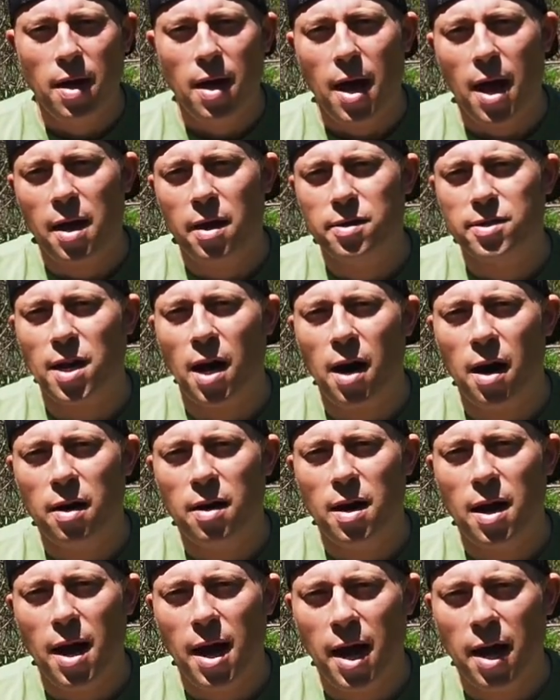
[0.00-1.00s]
and is on
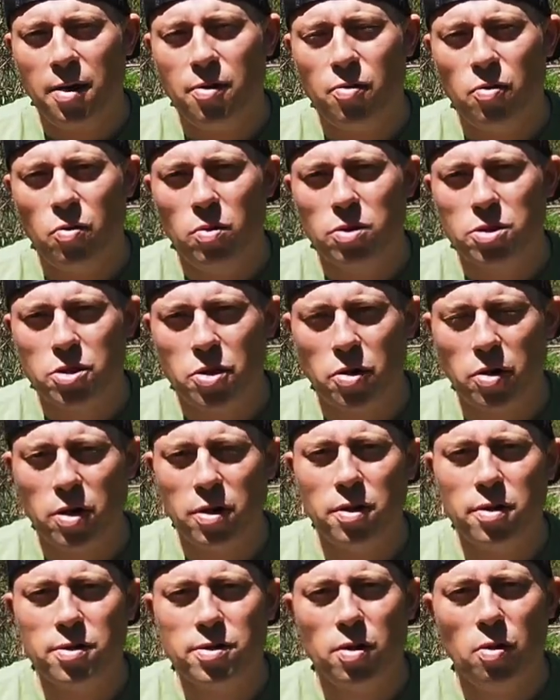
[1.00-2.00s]
Andrew
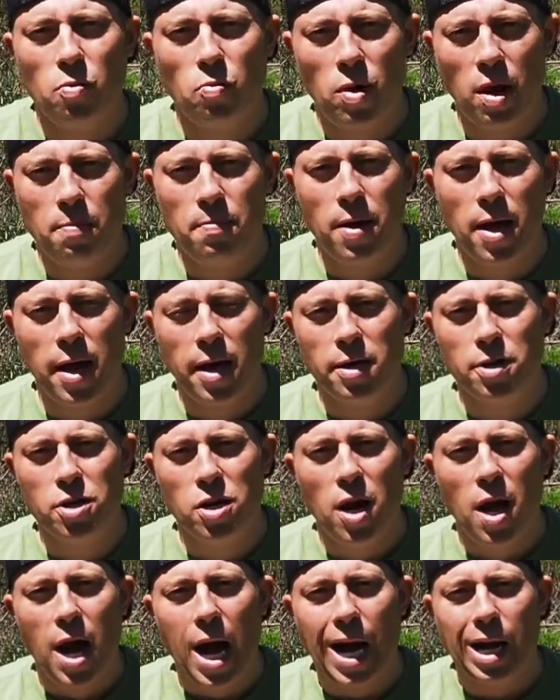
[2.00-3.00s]
Skirka's webpage.
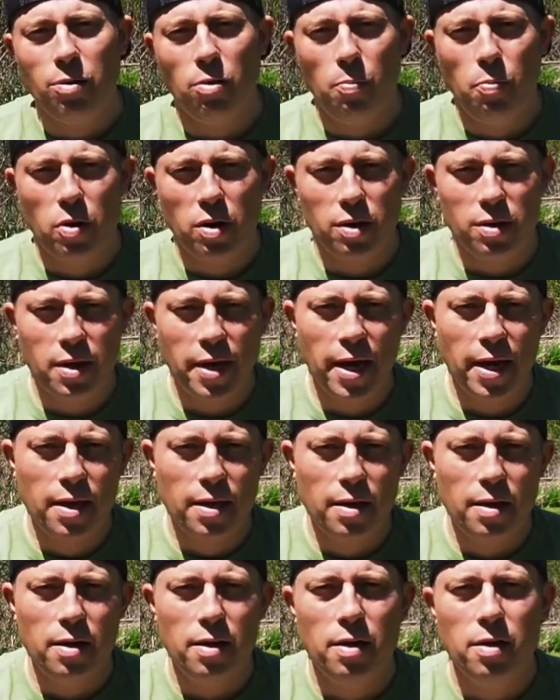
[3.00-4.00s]
I will put a link
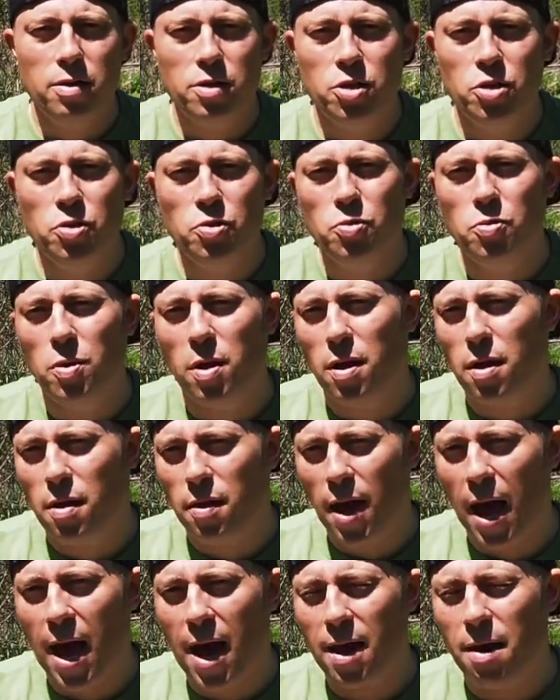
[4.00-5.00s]
to
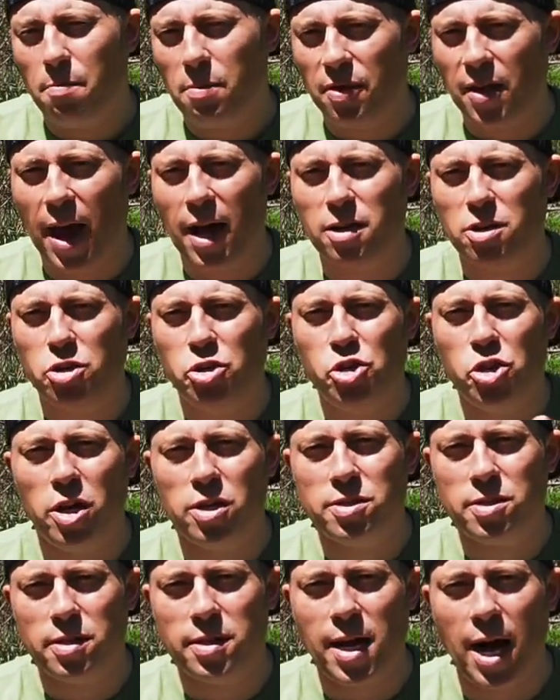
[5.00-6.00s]
that, but that
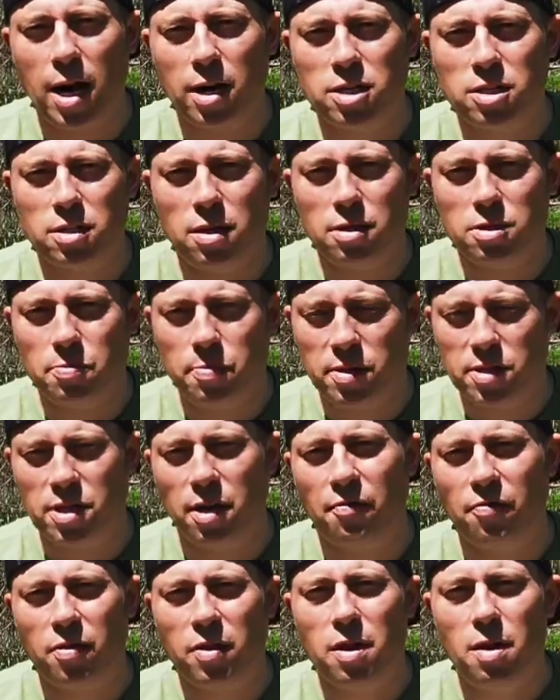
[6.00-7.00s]
just talks
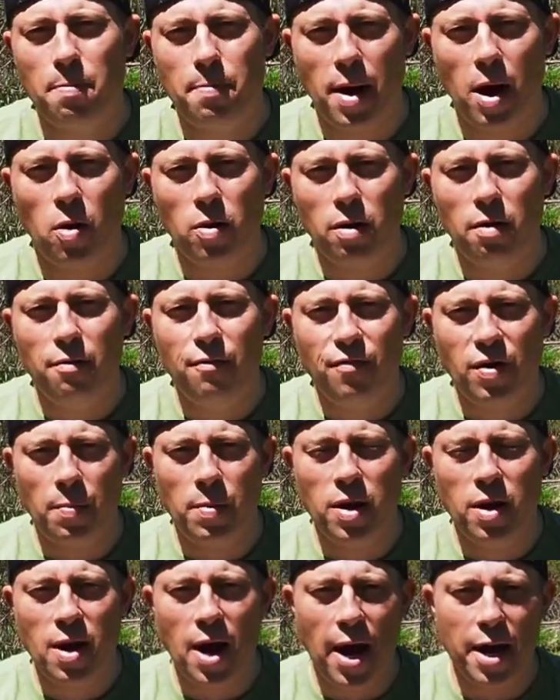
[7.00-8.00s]
specifically about
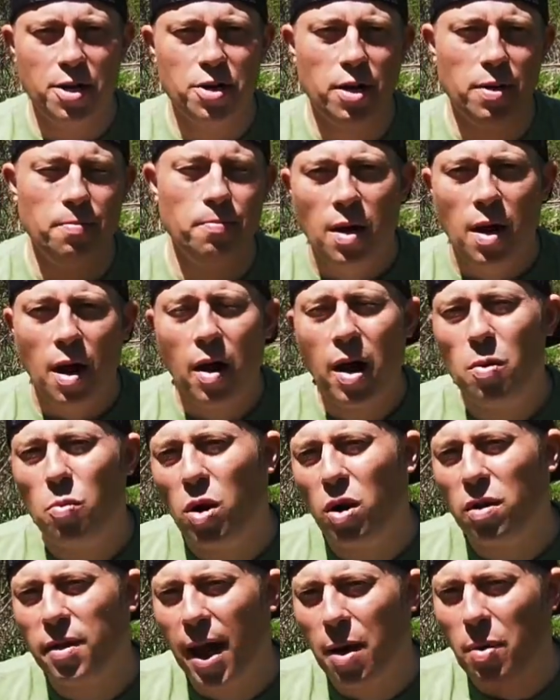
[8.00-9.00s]
feminine hygiene. All right,
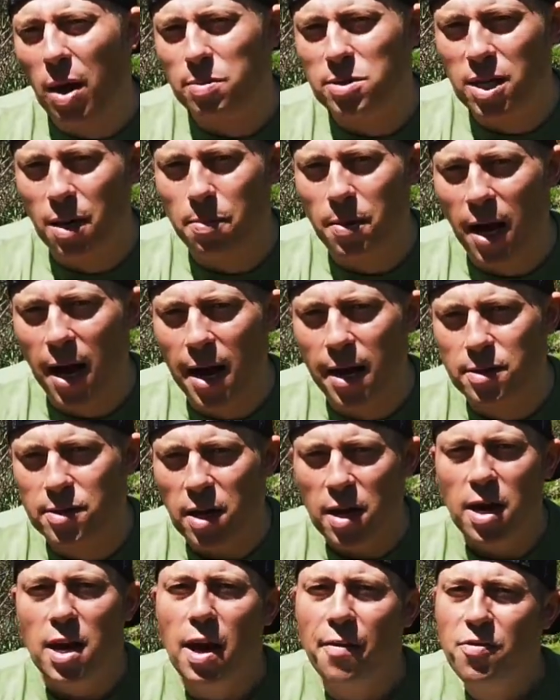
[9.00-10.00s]
well, that wraps it up, guys.
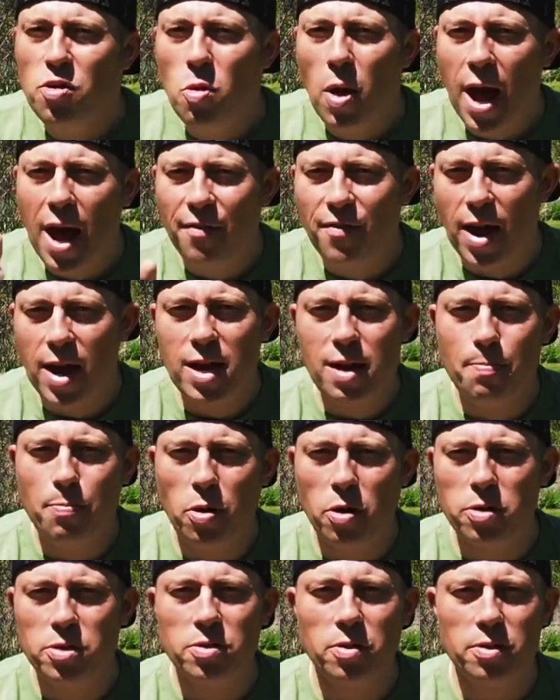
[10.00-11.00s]
If you have any
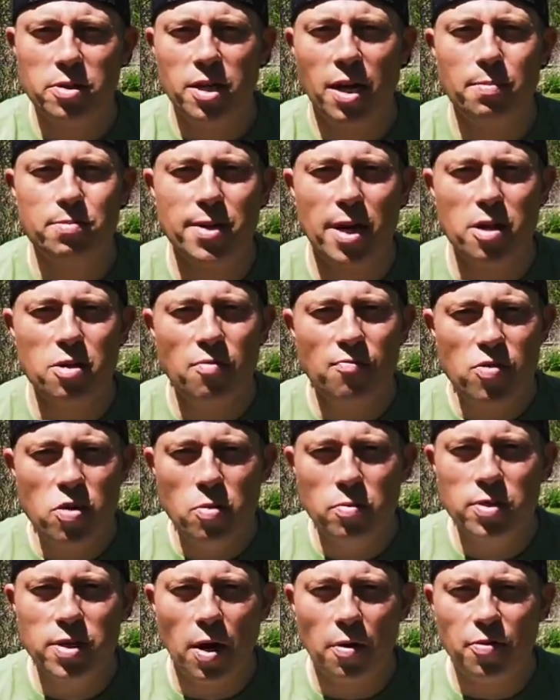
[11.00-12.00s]
personal tips that you've
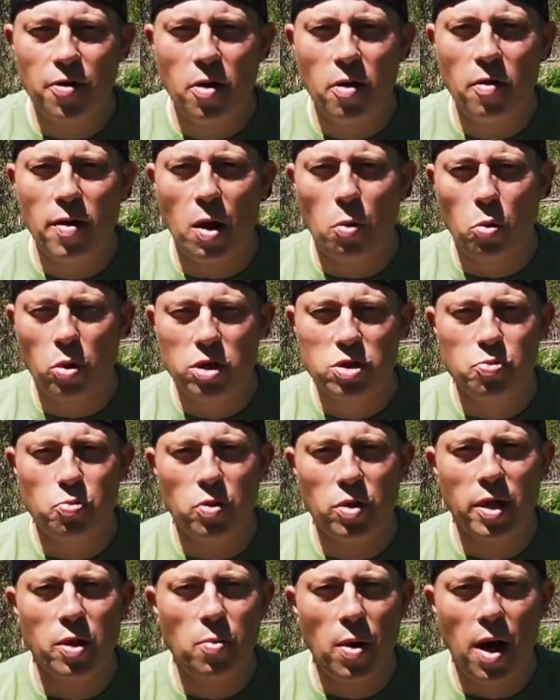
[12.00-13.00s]
used out there that works
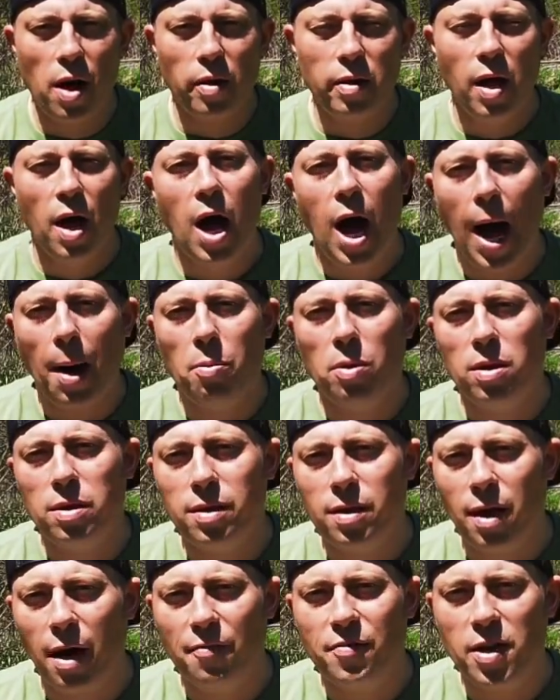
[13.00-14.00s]
really well, I would
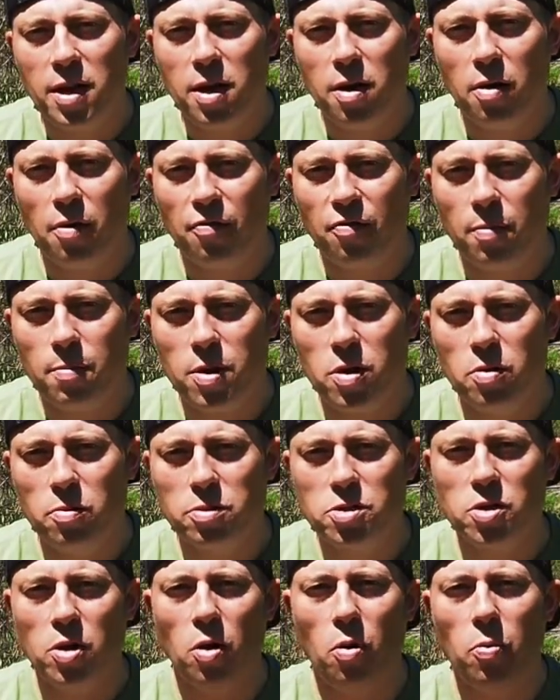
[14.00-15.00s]
love to hear from you
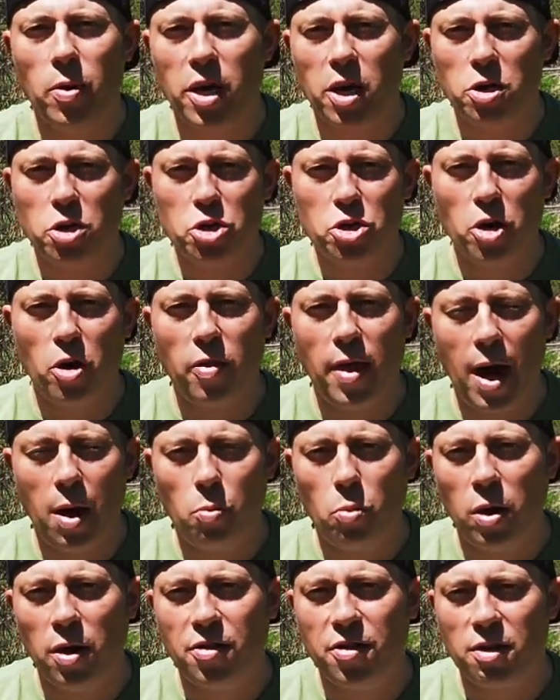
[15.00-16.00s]
so we can share that
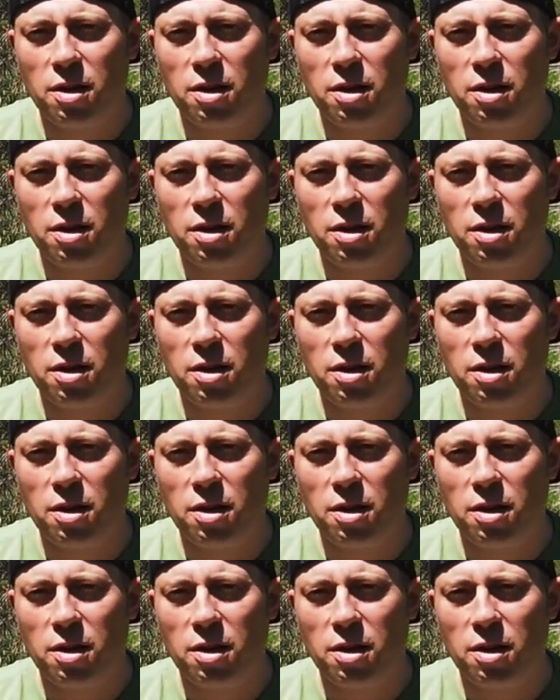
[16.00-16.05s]
with the